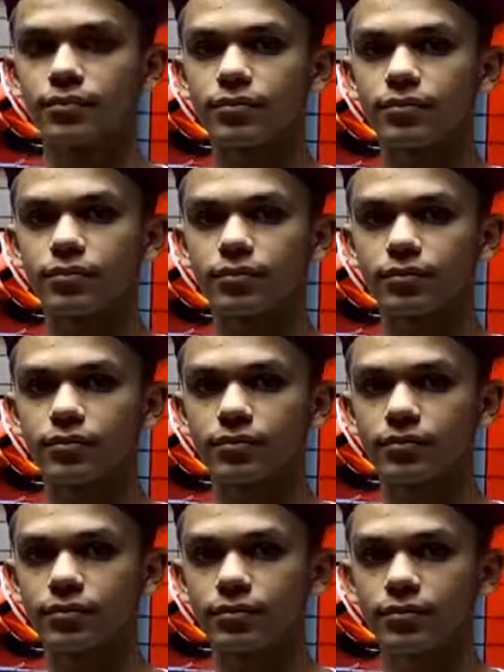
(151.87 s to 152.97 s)

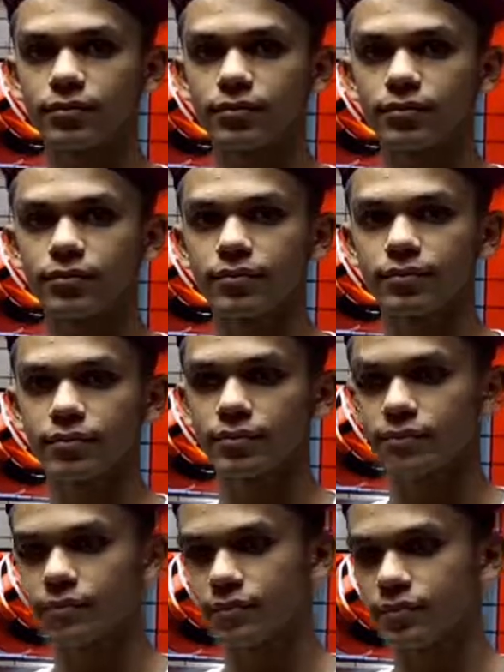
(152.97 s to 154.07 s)

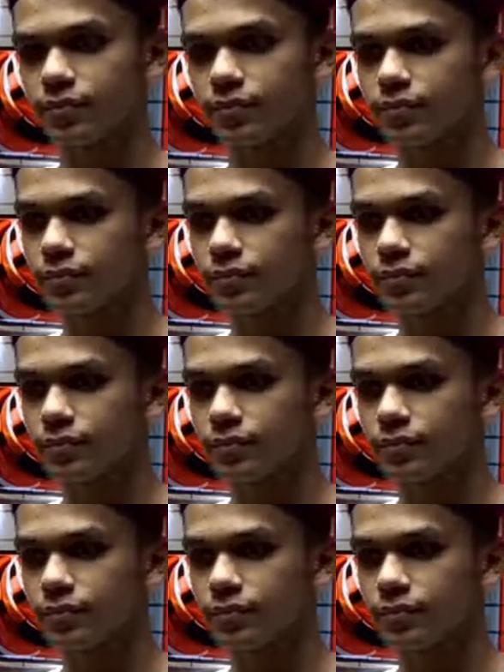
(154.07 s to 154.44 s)
No words are spoken by the person on screen.